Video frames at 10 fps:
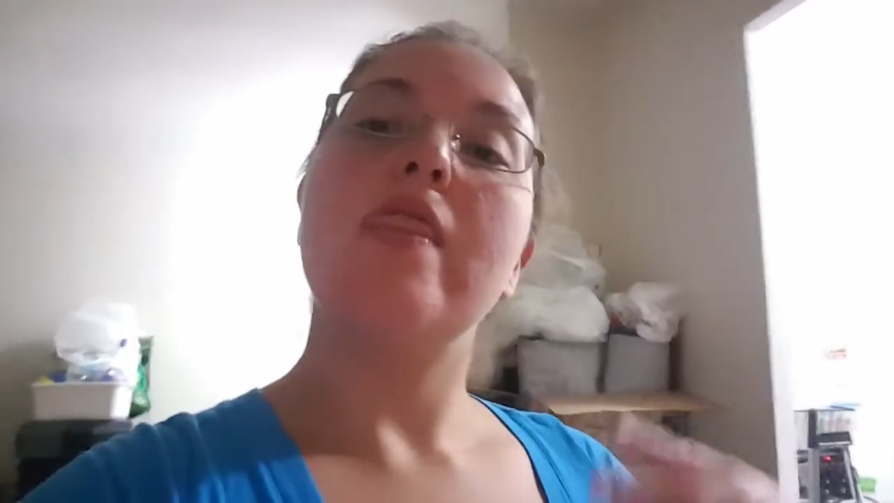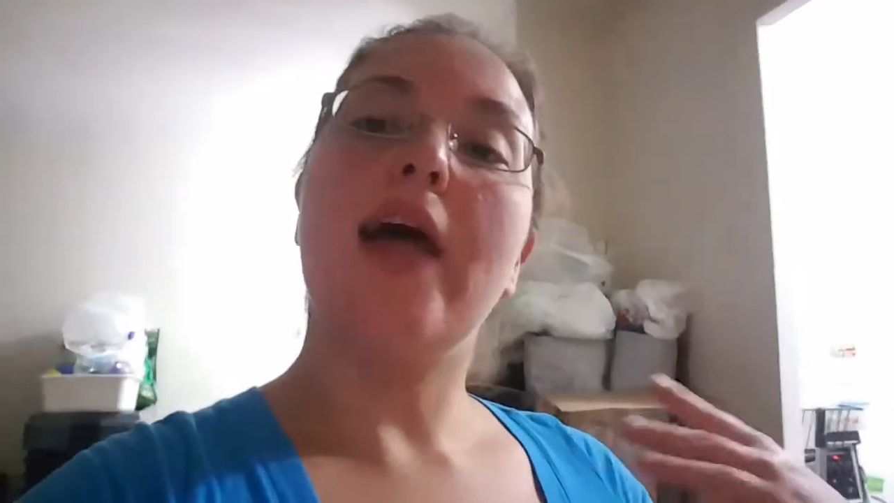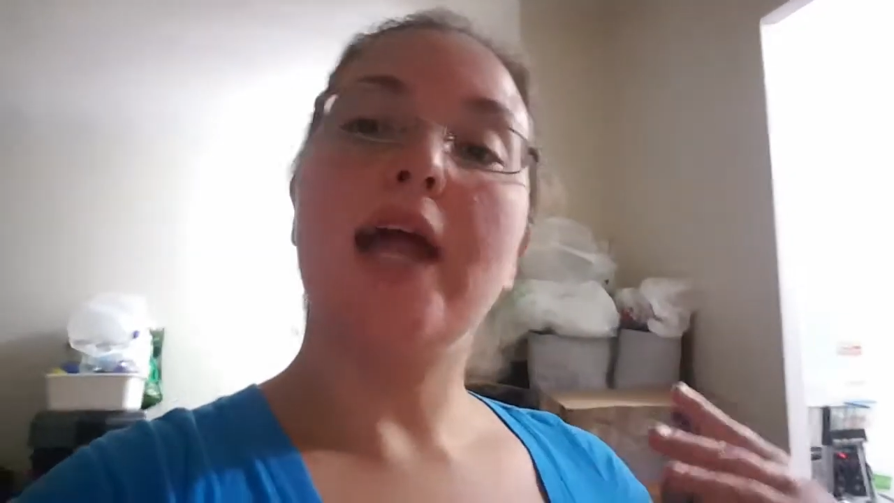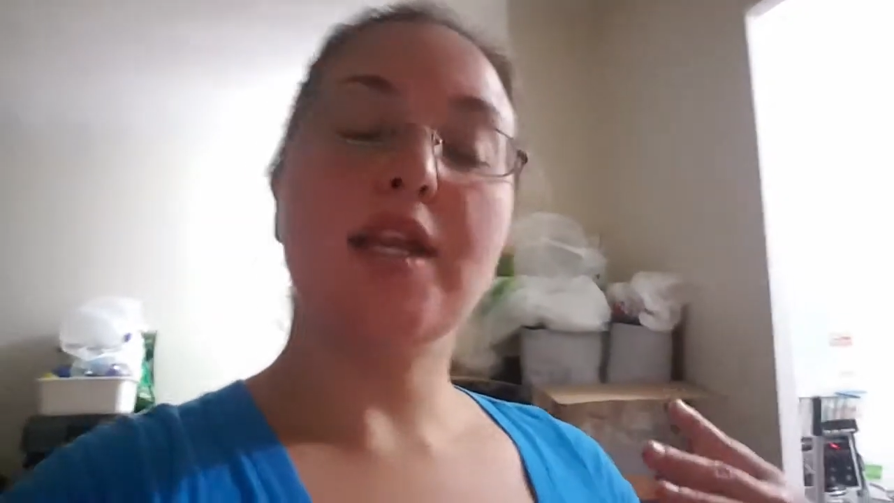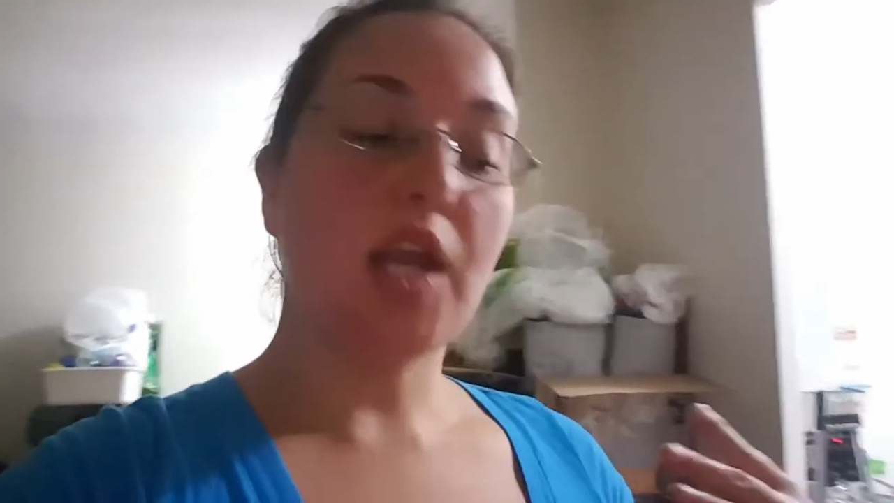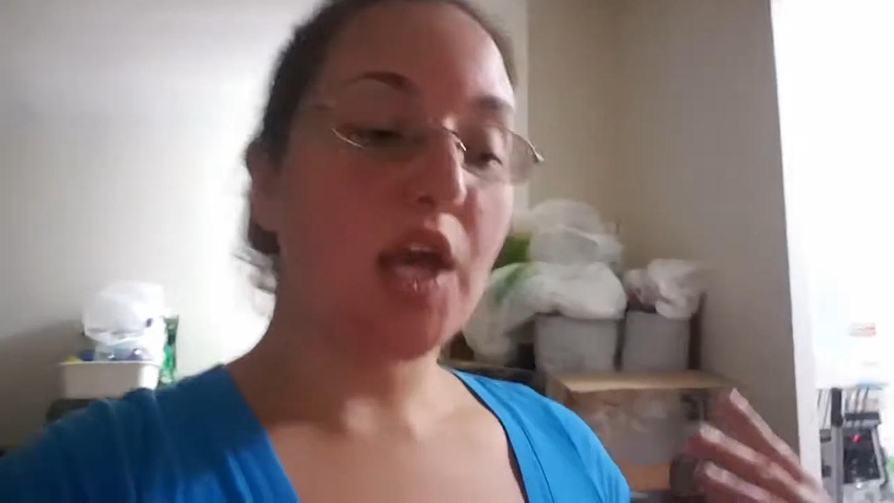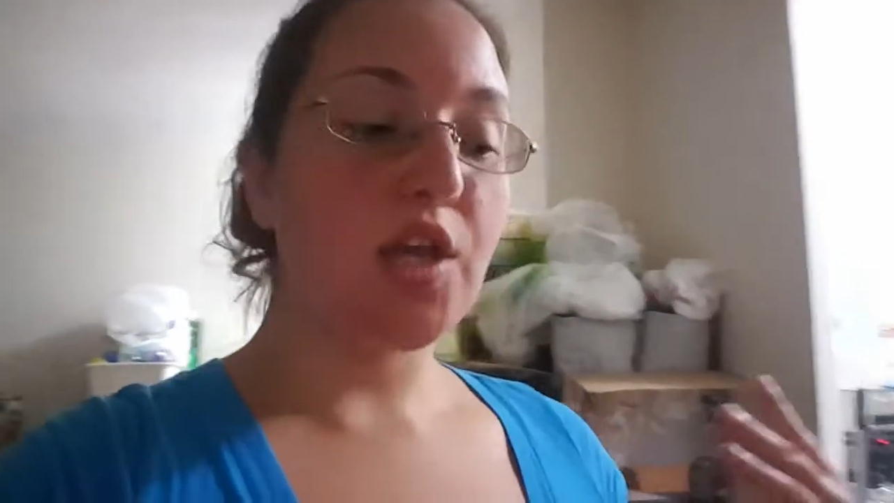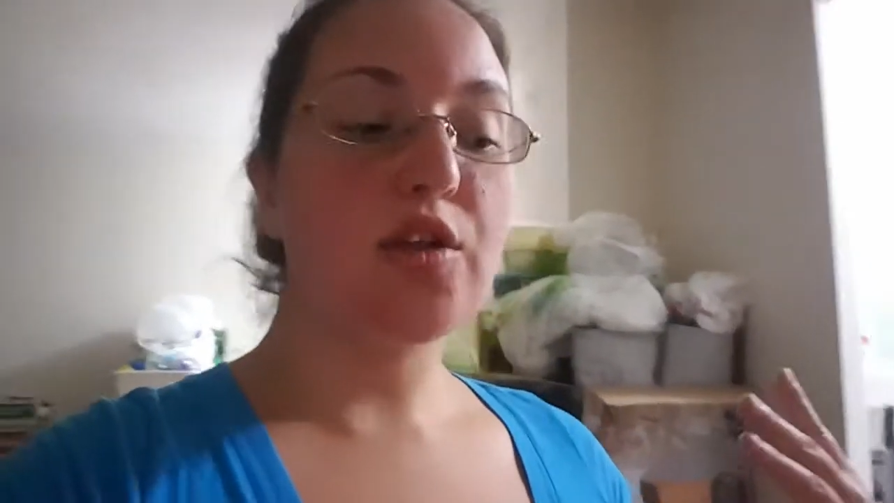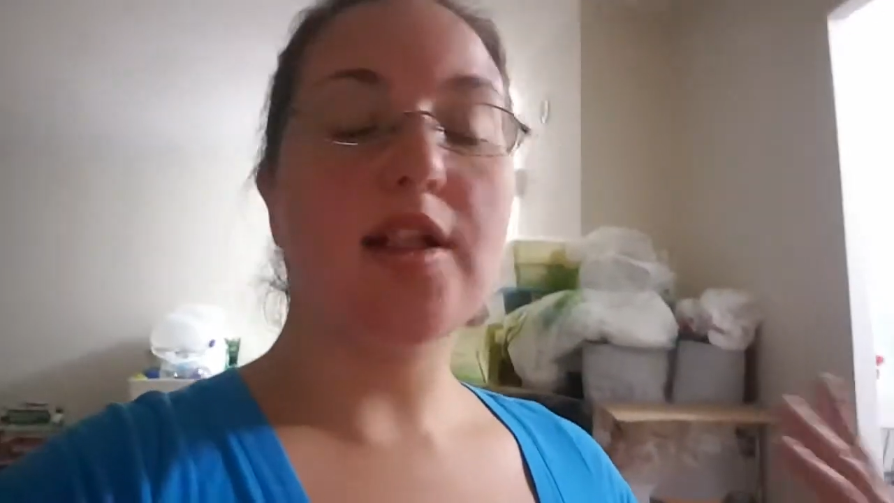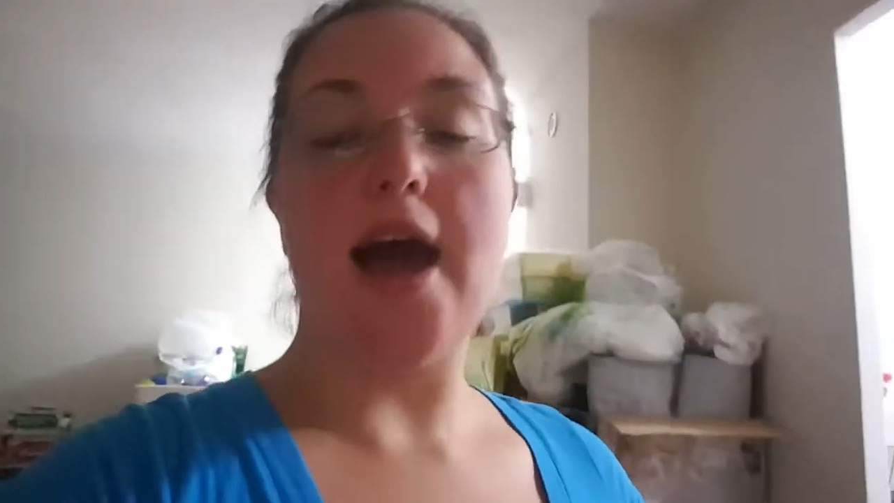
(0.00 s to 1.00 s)
then
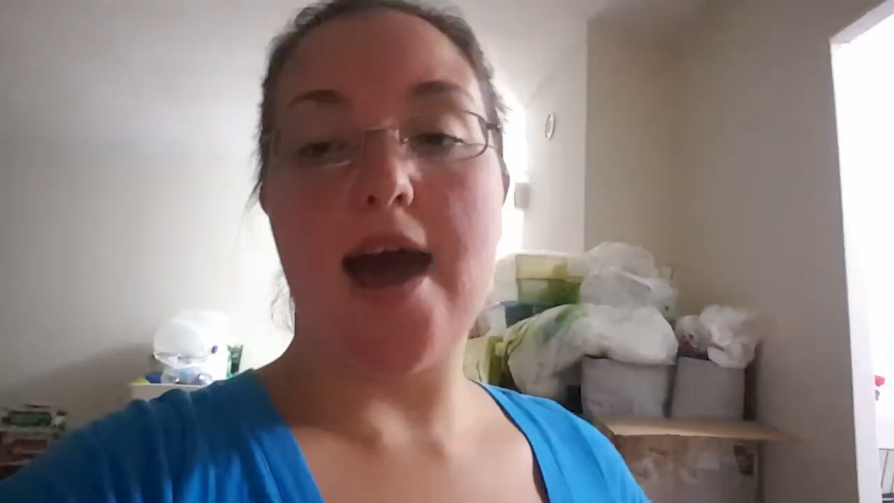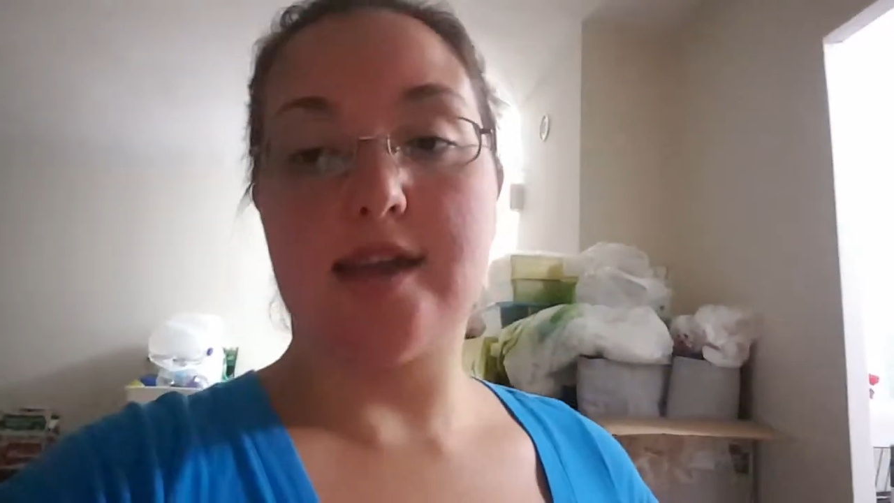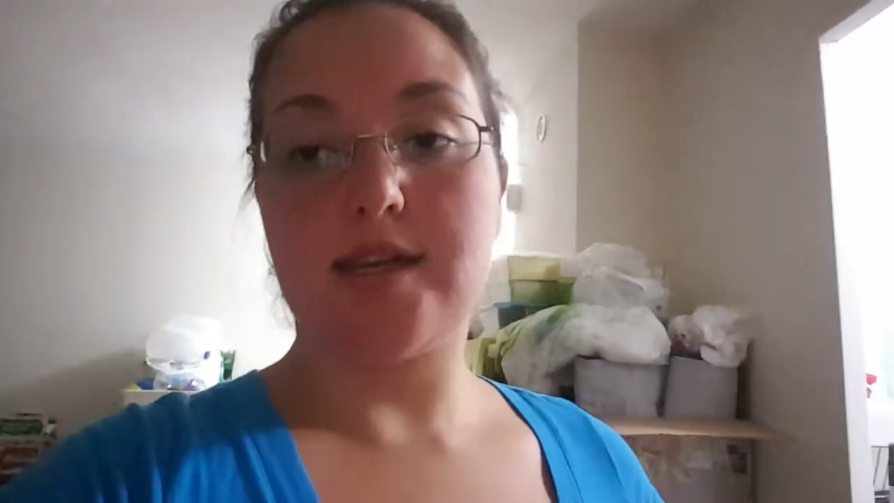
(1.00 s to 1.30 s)
you'll add